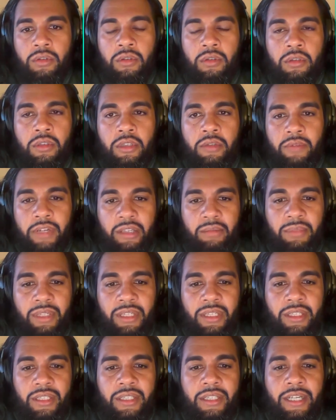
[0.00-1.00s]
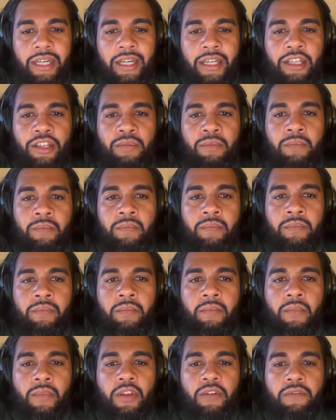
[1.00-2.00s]
or the recommended stack
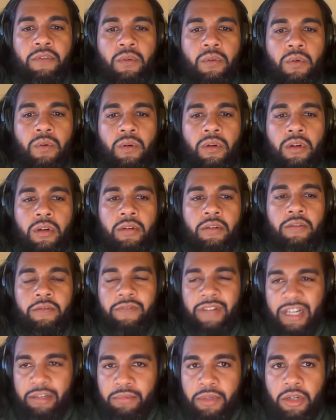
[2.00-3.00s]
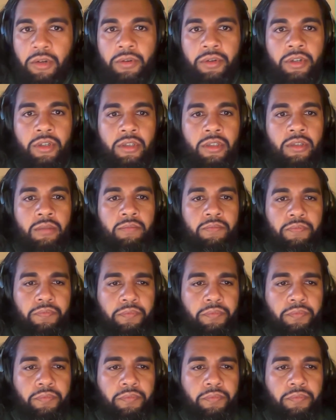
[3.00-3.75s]
for vibe coders